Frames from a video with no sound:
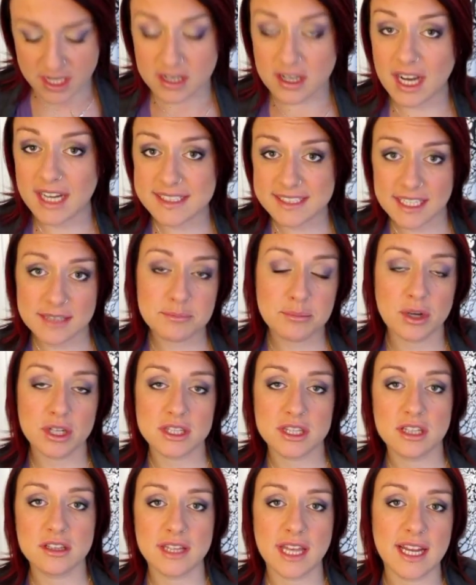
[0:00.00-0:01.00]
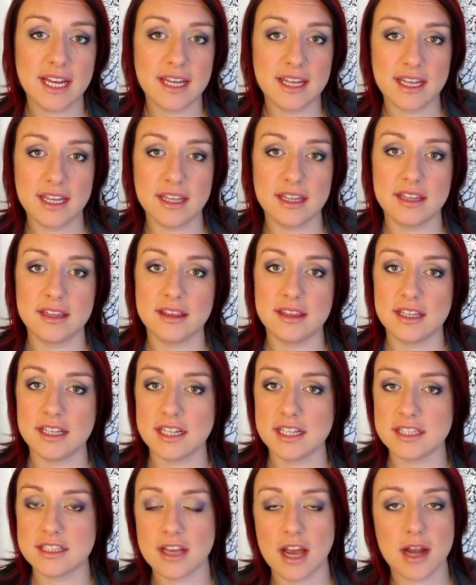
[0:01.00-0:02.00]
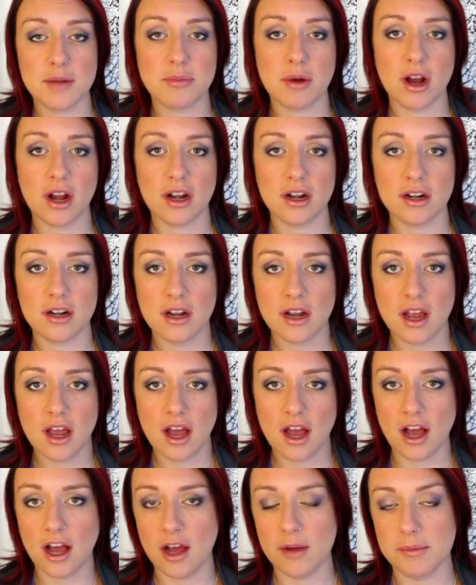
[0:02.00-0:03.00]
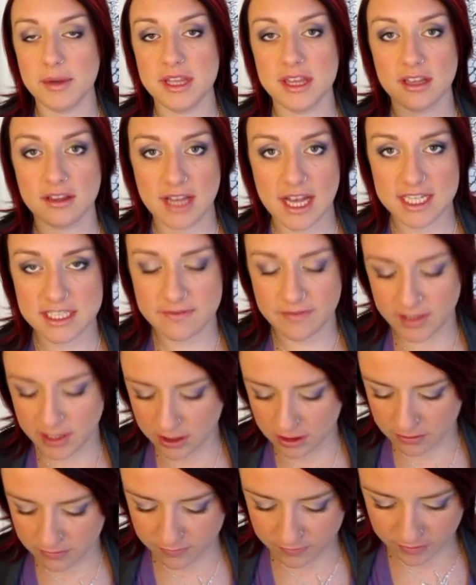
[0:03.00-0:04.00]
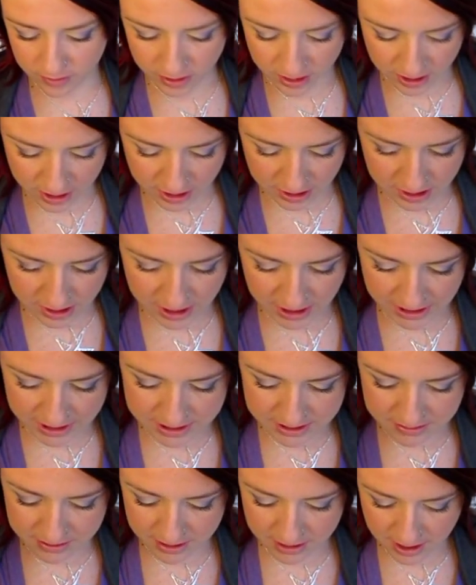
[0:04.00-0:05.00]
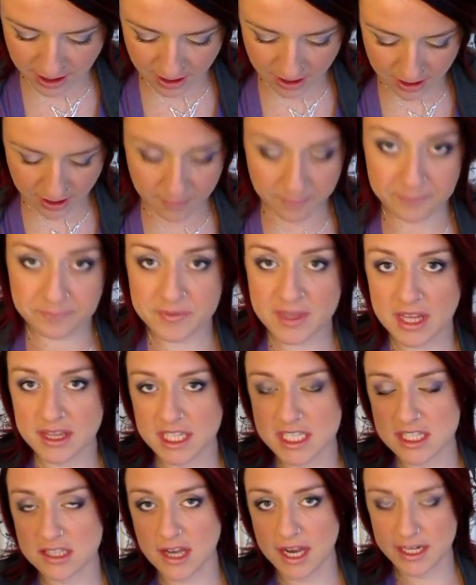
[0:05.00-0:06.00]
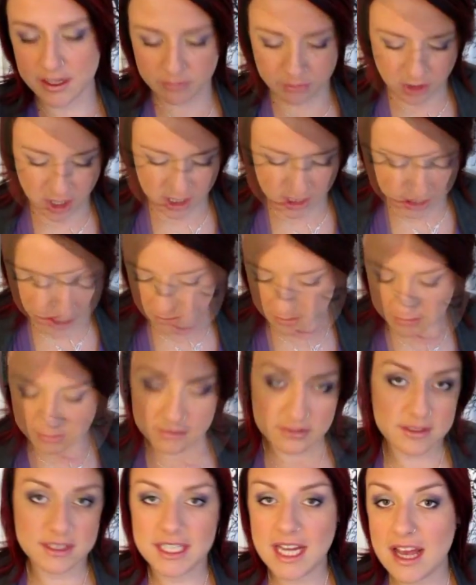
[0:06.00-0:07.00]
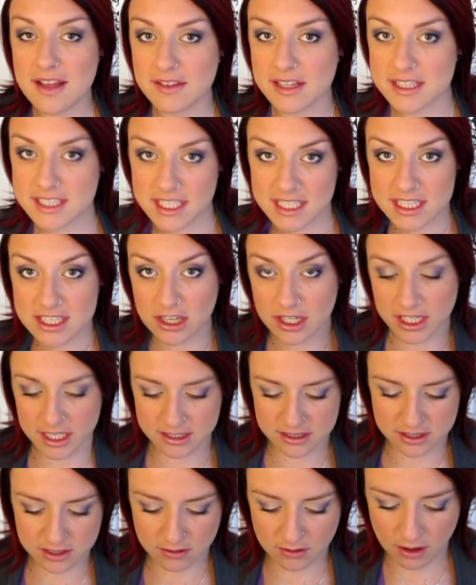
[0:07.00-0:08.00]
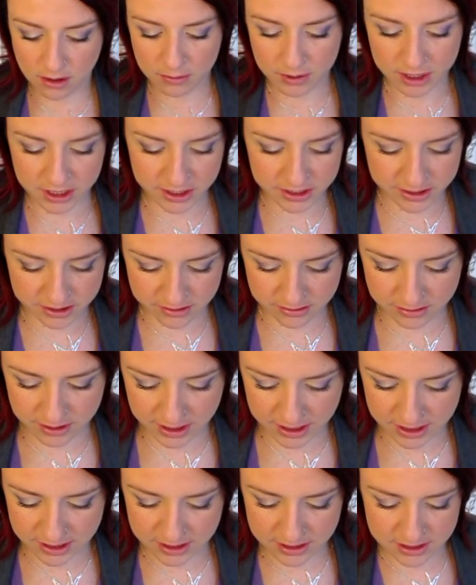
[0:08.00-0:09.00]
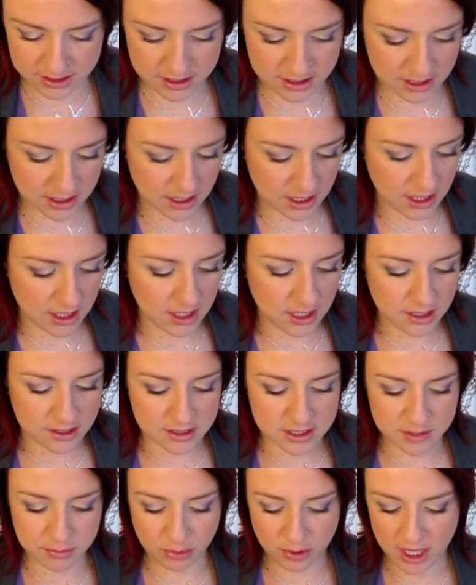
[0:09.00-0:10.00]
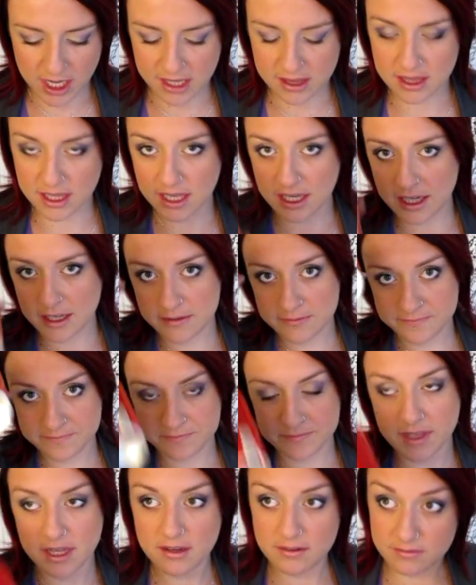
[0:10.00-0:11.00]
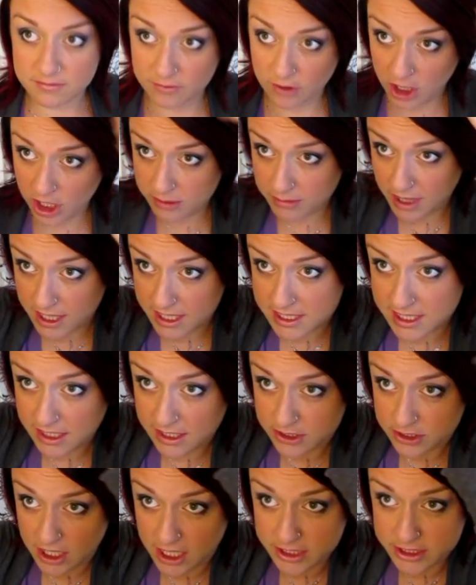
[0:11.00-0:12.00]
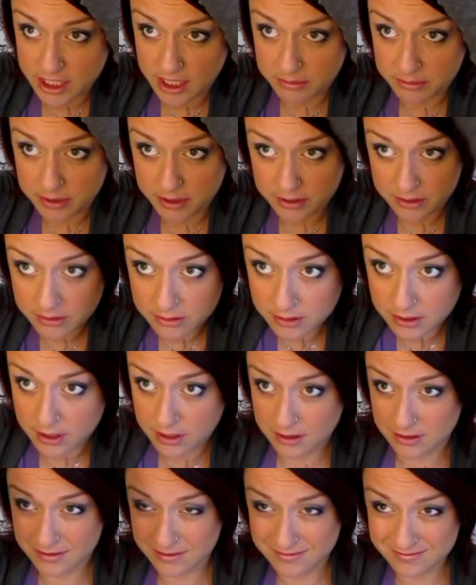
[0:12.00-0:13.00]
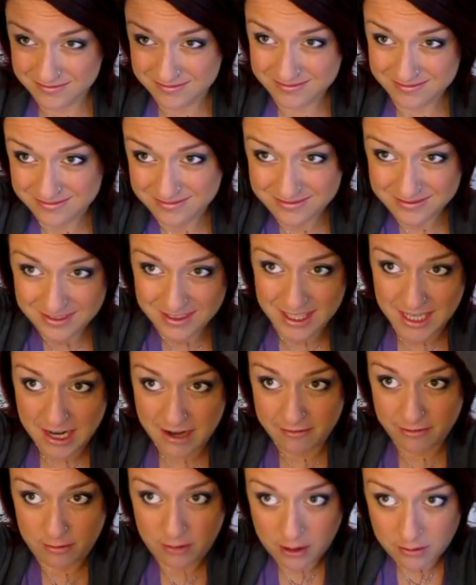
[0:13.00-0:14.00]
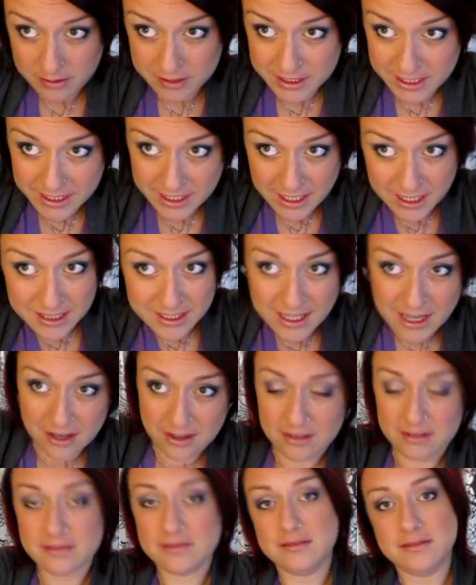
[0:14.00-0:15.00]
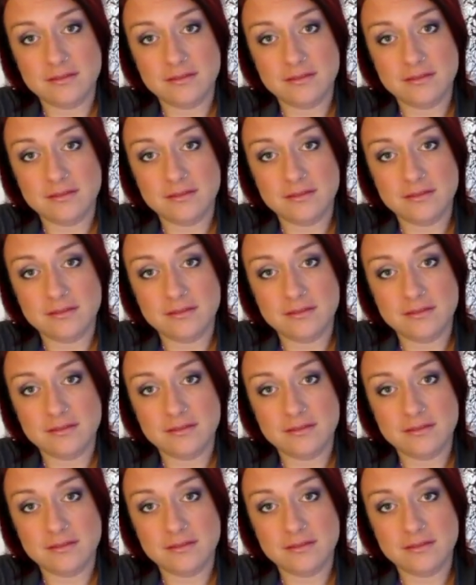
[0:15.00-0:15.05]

I did put the link in the sidebar in the last video for this line of products. So yeah, let's get started. So all we're going to do is spray the volumizing dry shampoo everywhere we need it. Now,